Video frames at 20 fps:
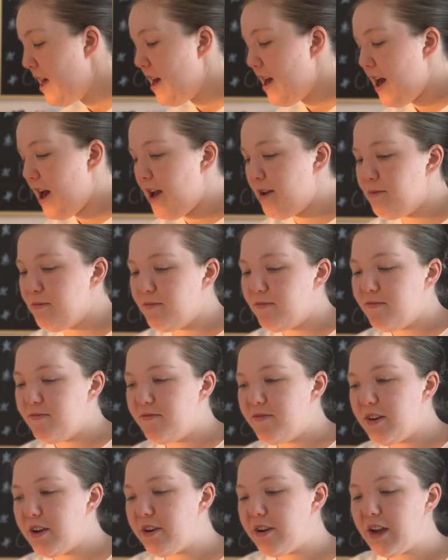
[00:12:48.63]
I'm
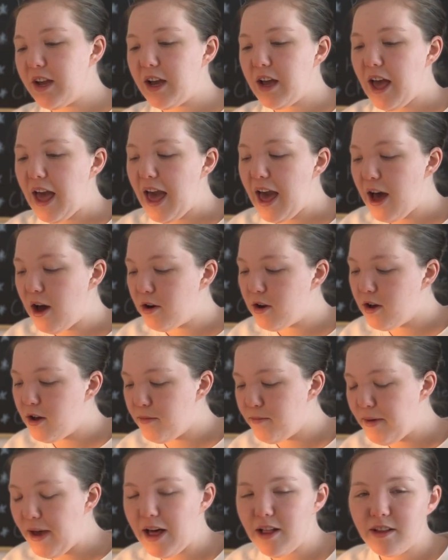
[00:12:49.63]
figuring out how to
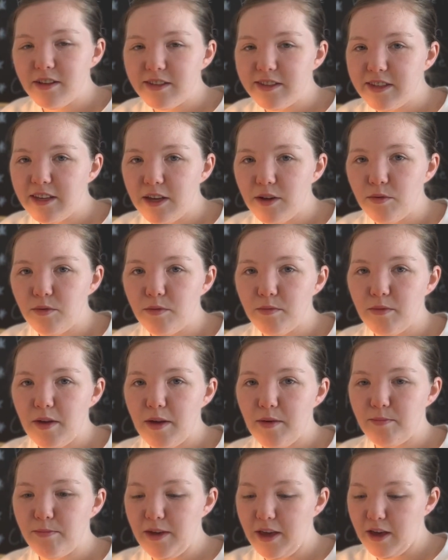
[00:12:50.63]
balance it,
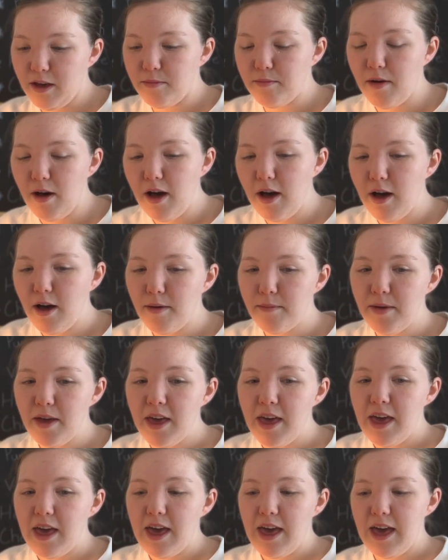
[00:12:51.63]
being a mom,
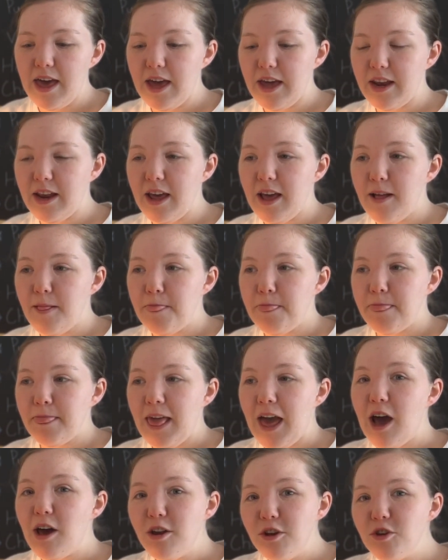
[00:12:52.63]
and
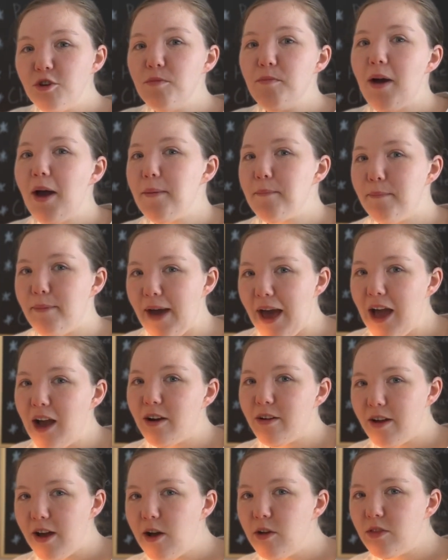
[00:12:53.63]
how to do my
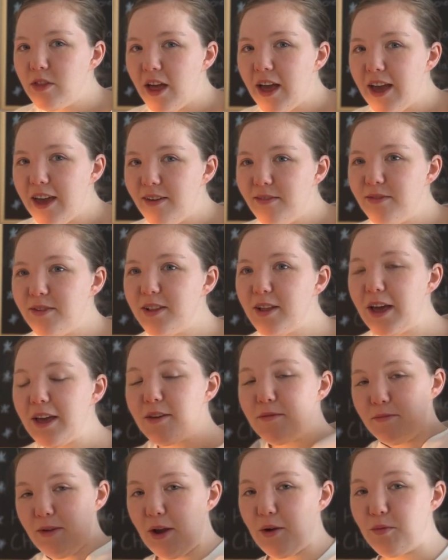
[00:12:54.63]
background life,
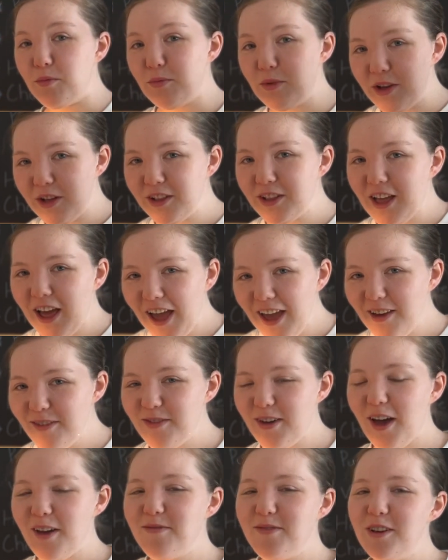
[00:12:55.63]
like my real
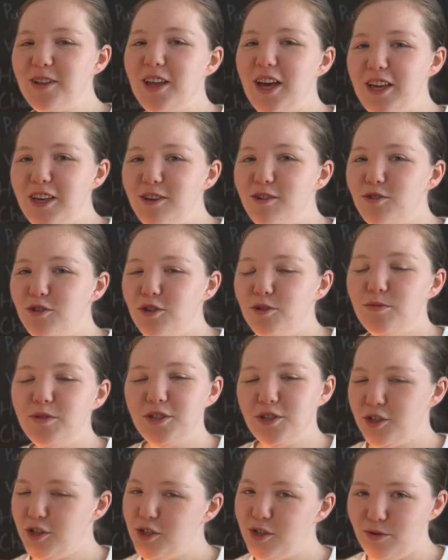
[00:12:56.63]
life. I feel like YouTube
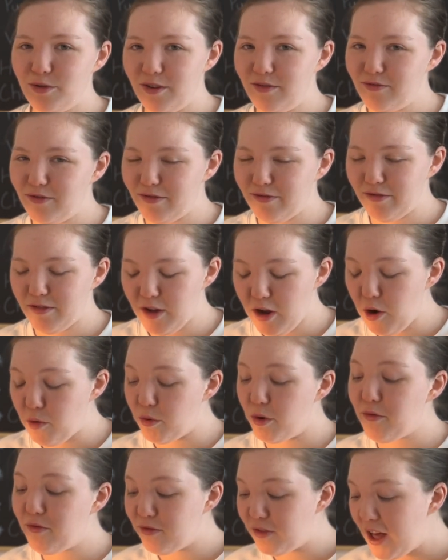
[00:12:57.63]
is just a
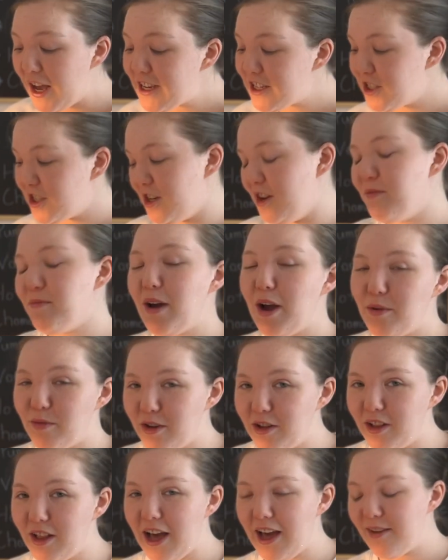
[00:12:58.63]
reflection of my
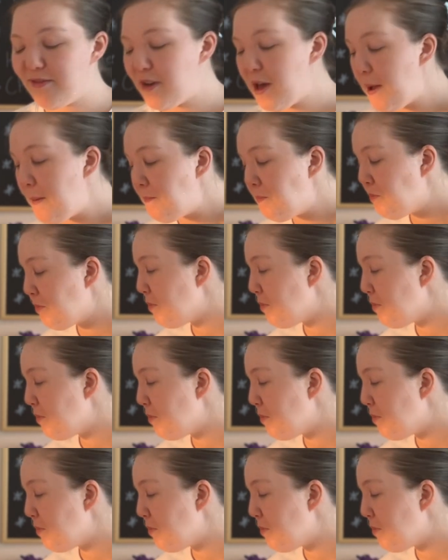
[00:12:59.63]
real life,